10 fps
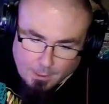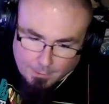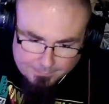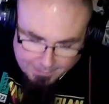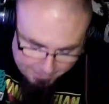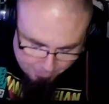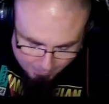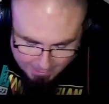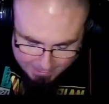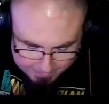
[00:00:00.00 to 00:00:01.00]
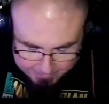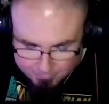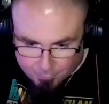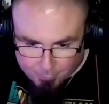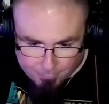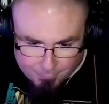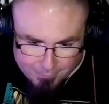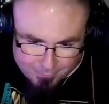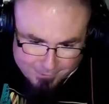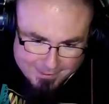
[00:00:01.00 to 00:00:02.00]
Dan, you want to add anything to it,
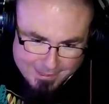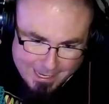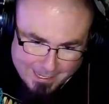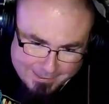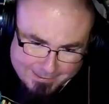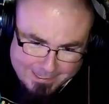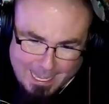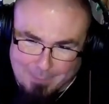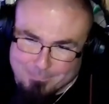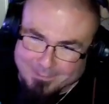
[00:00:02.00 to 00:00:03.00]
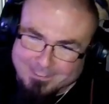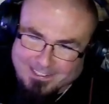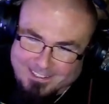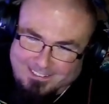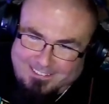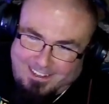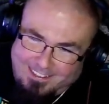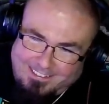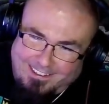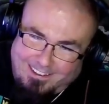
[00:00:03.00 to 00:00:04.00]
or did they cap the T and dot
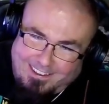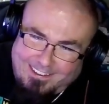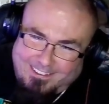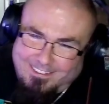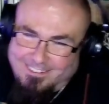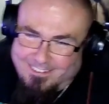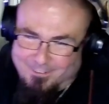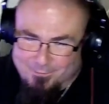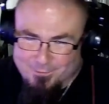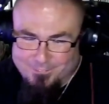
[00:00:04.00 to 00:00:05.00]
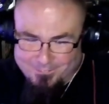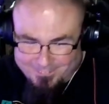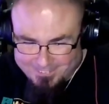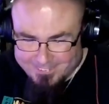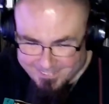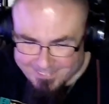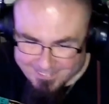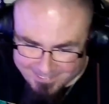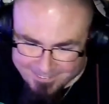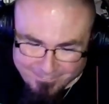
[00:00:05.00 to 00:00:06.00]
the I enough?
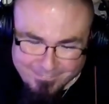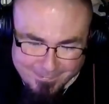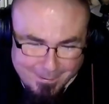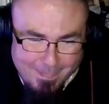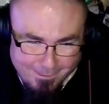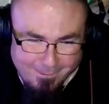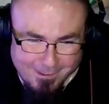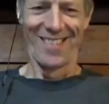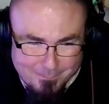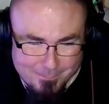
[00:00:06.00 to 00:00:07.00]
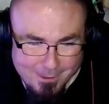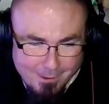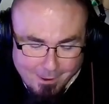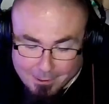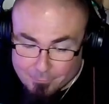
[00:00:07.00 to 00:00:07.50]
Cool, awesome. All right.